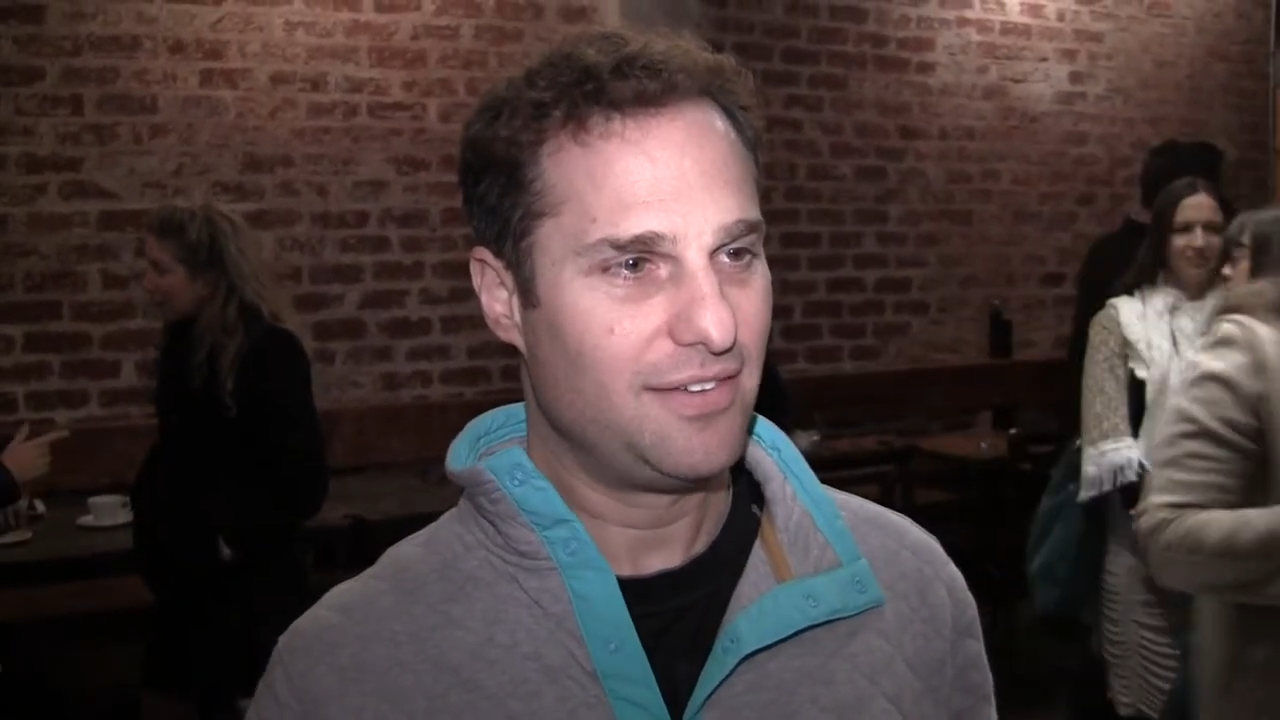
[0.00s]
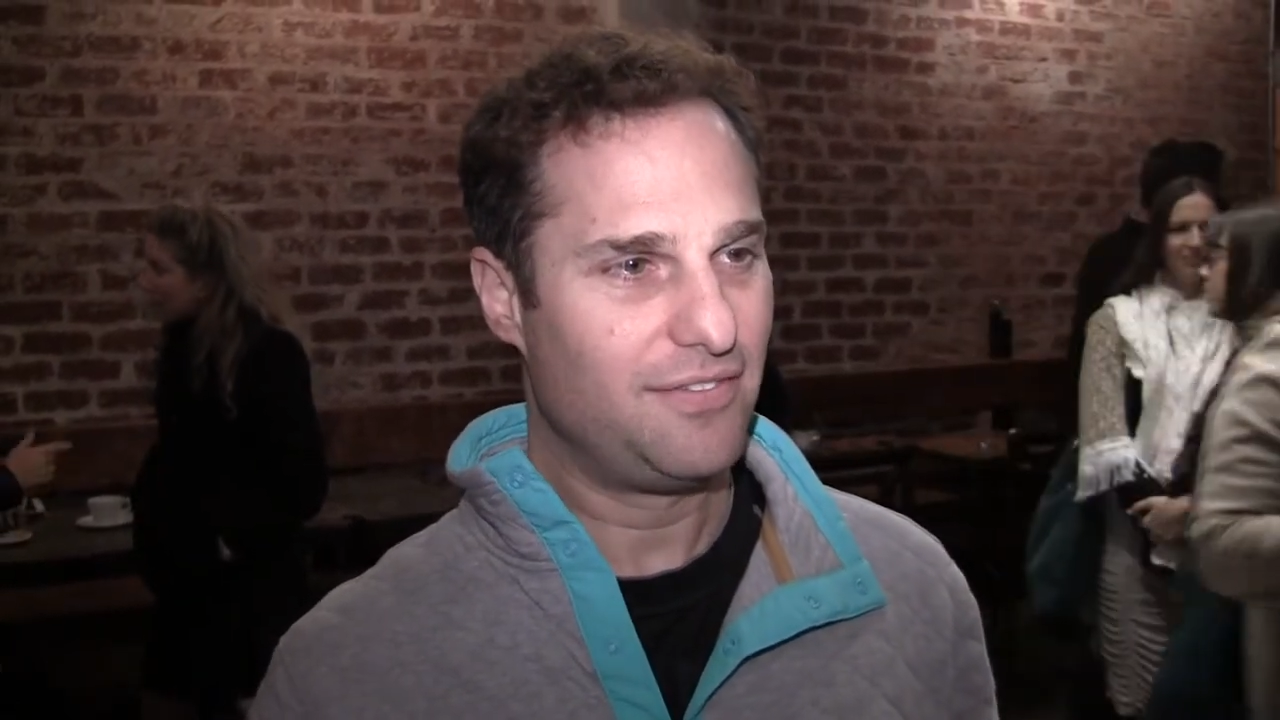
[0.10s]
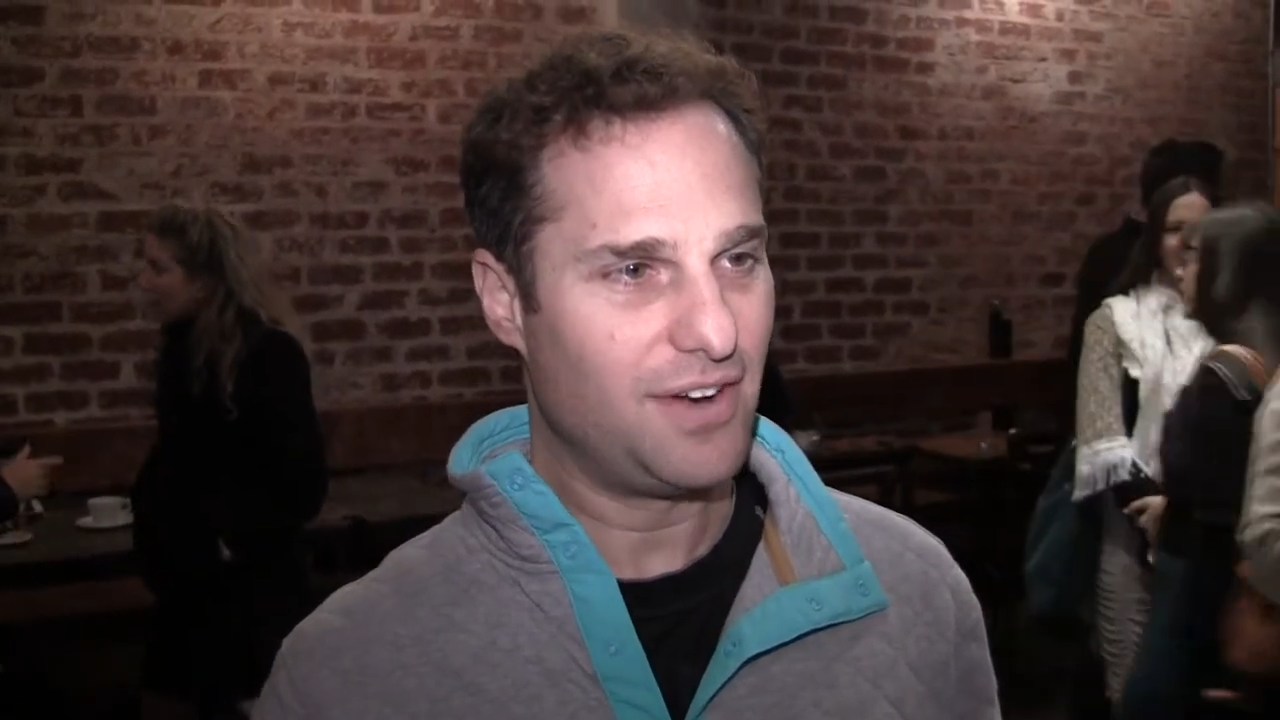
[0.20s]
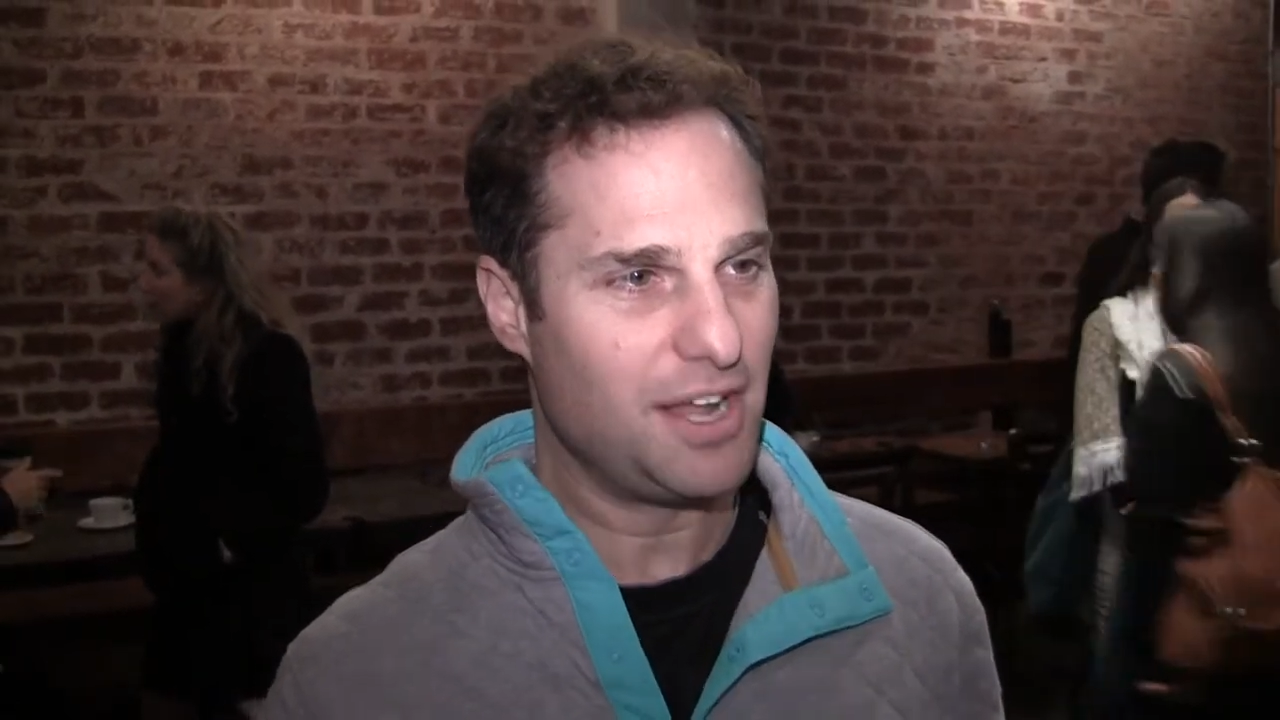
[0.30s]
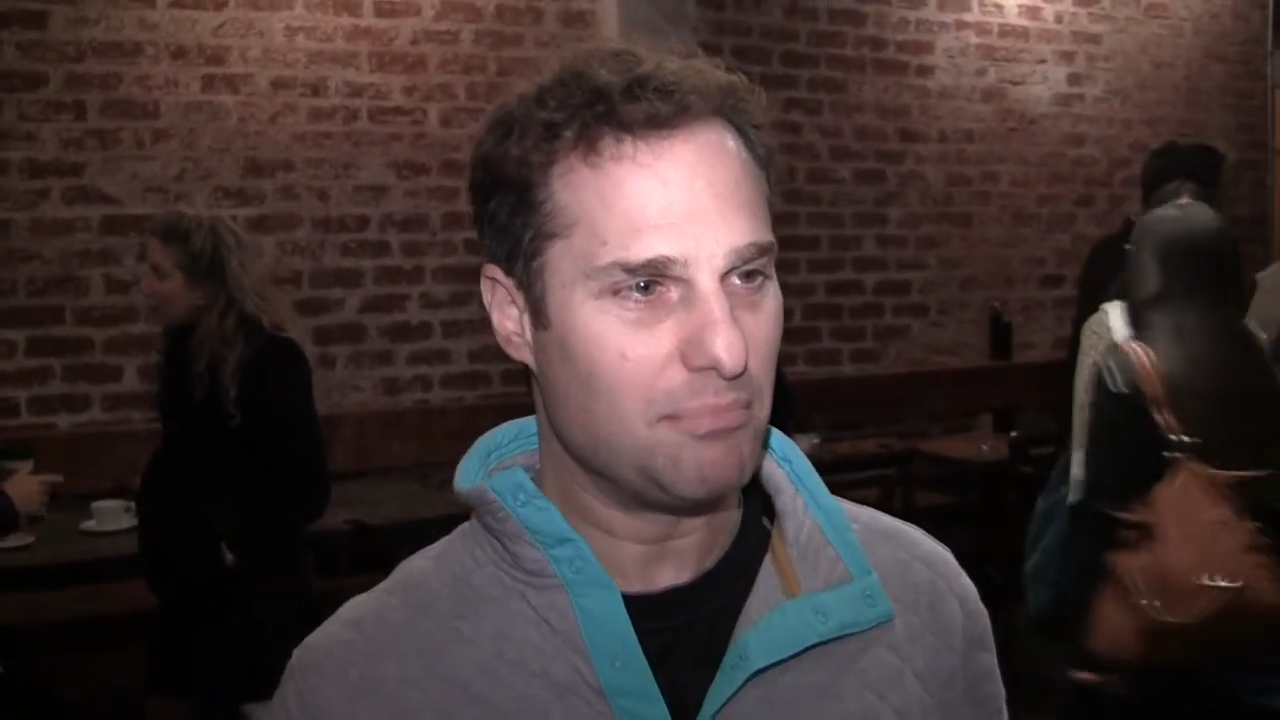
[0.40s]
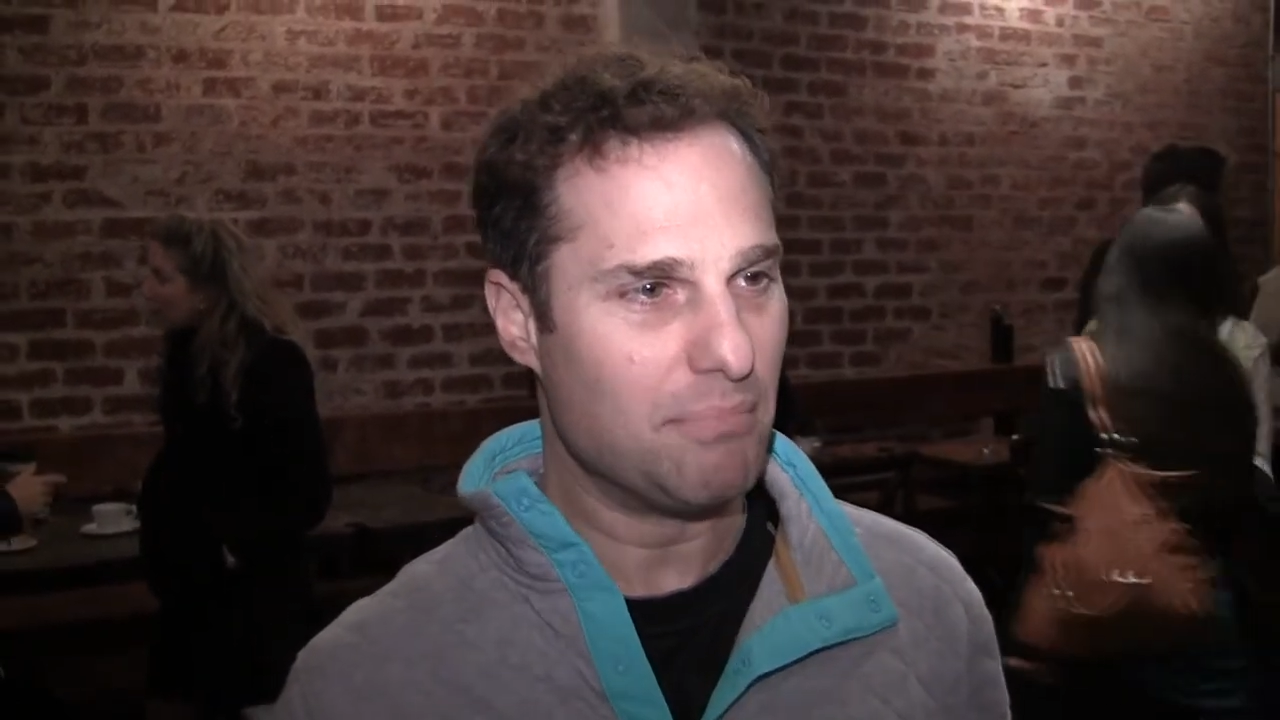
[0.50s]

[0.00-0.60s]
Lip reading: very